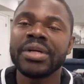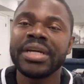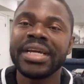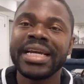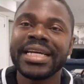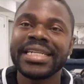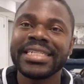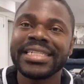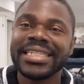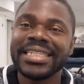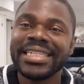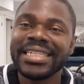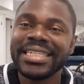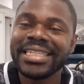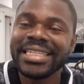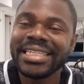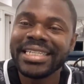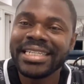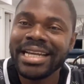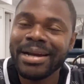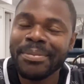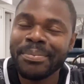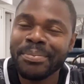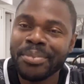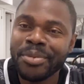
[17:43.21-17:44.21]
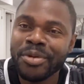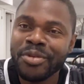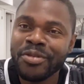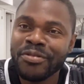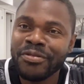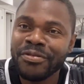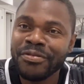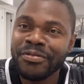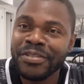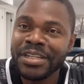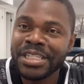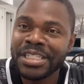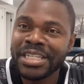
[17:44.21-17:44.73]
the approved visa
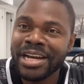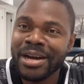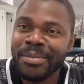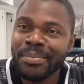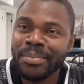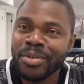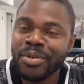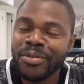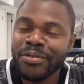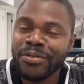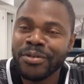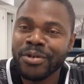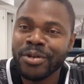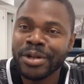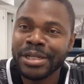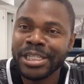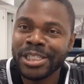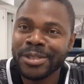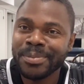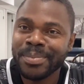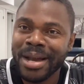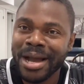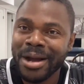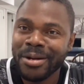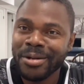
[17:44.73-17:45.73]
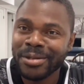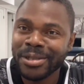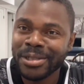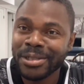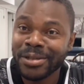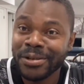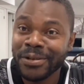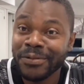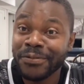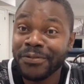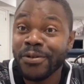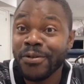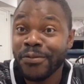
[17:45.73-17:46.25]
approved for the spouse, for
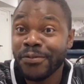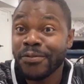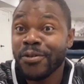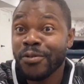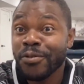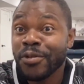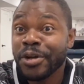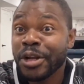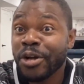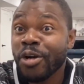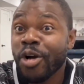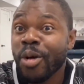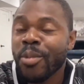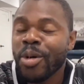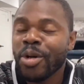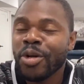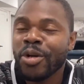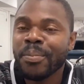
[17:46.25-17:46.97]
the common law partner.